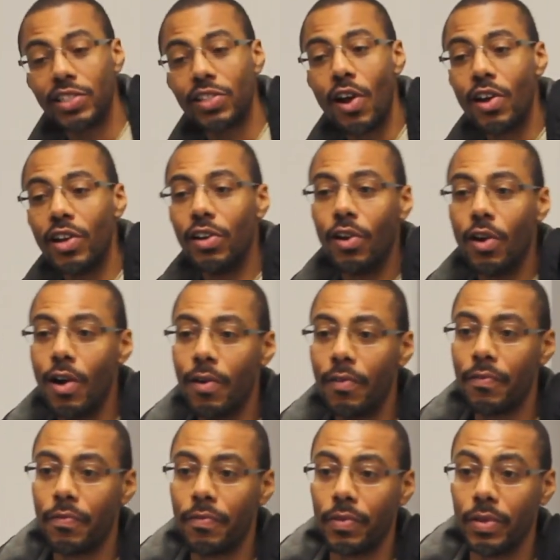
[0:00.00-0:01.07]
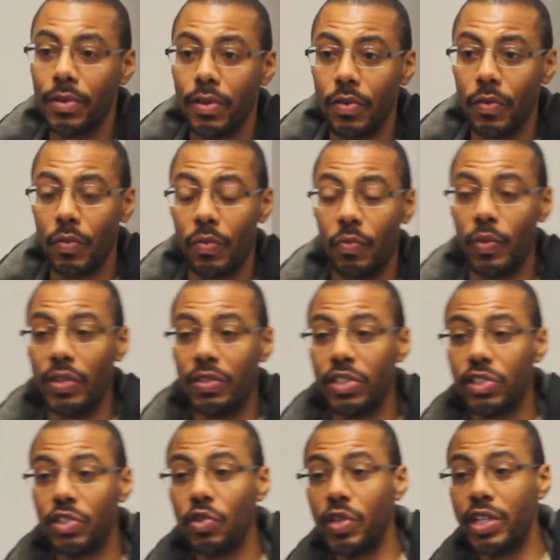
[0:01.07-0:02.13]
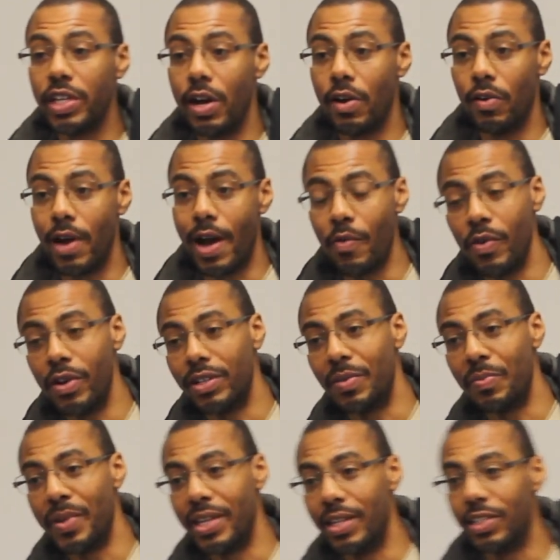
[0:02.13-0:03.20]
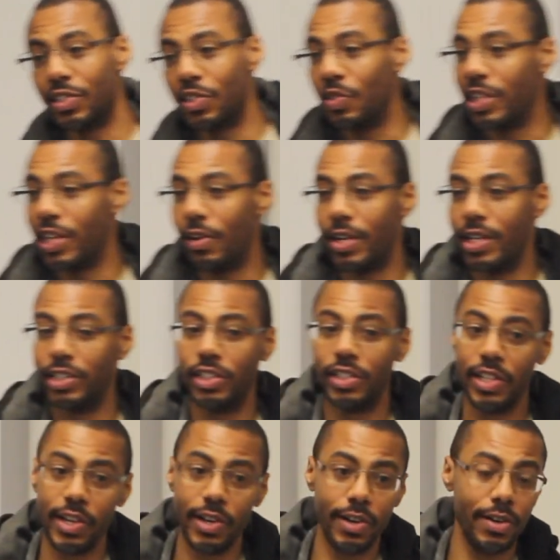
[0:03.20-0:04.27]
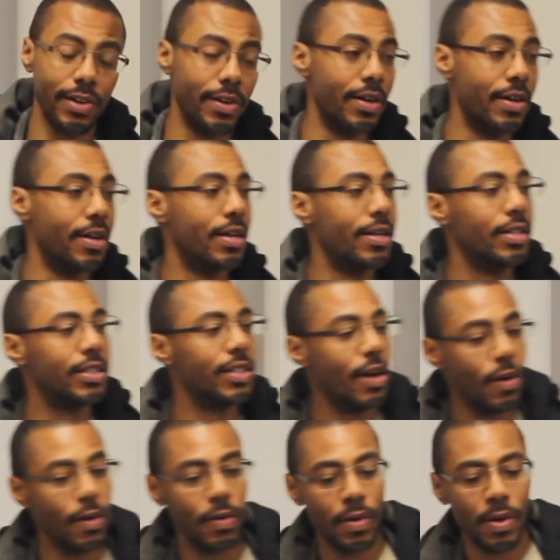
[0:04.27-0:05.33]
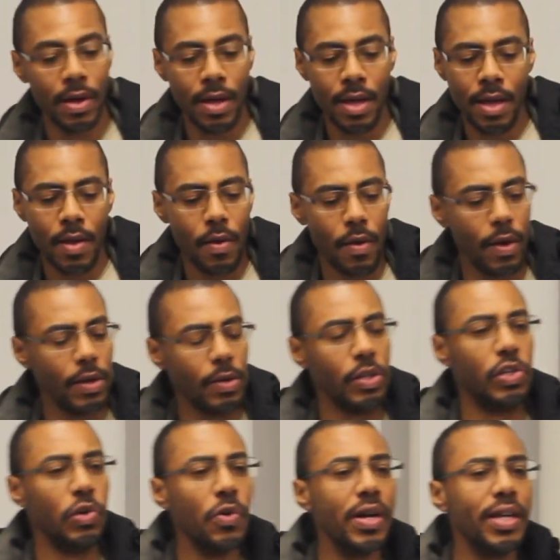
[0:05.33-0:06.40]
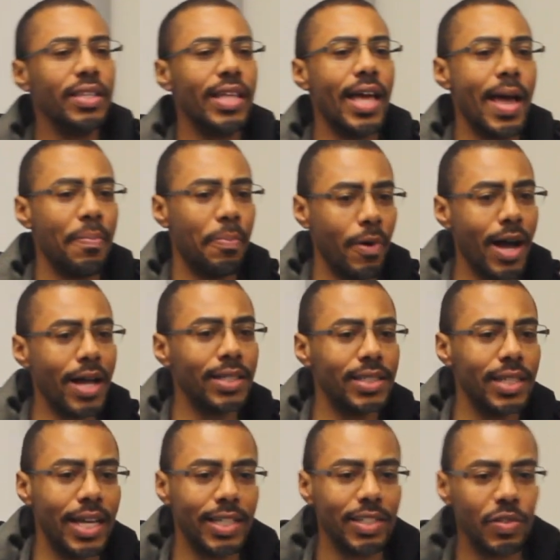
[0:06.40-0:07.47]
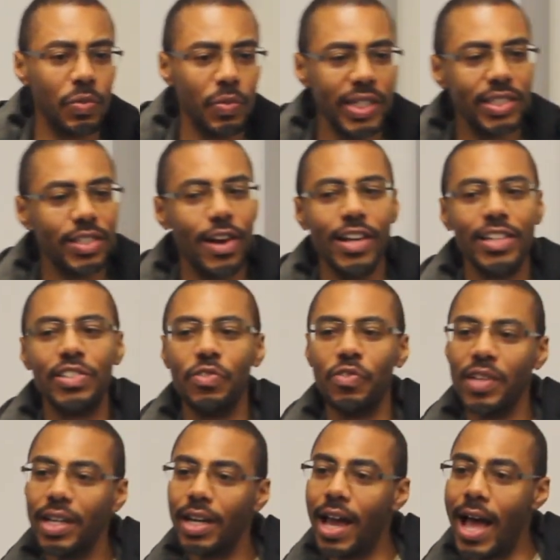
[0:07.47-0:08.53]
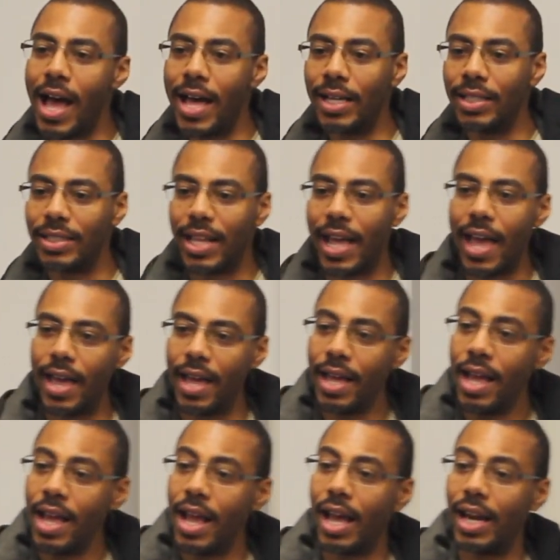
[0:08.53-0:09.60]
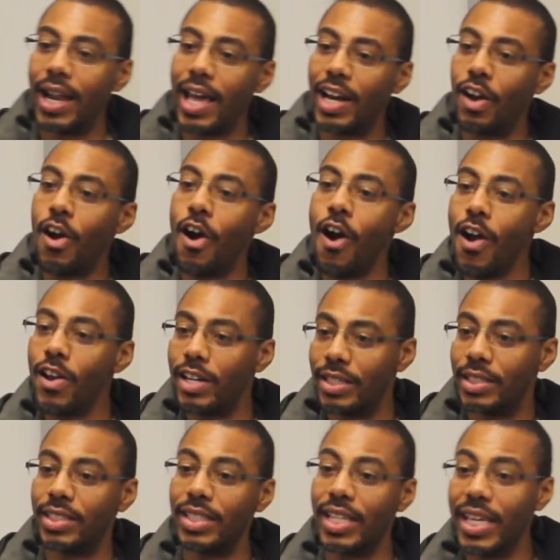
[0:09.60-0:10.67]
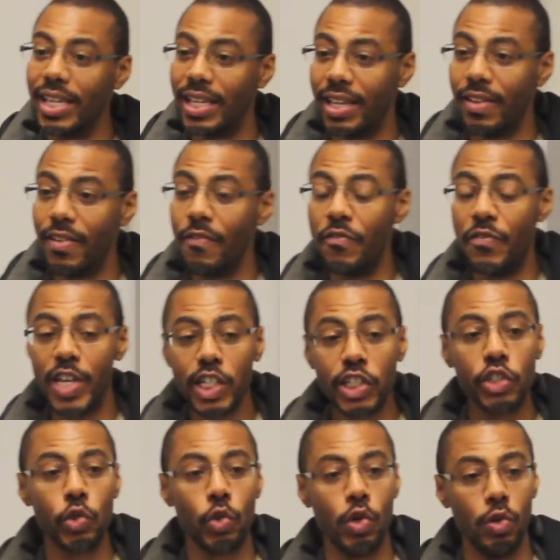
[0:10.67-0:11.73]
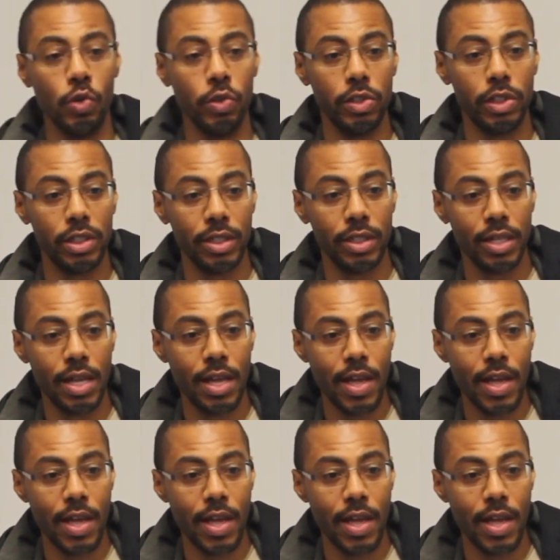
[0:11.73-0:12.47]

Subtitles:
started off with studio. I wanted to be a studio engineer. So during that process, we started to realize that a lot of artists needed visuals.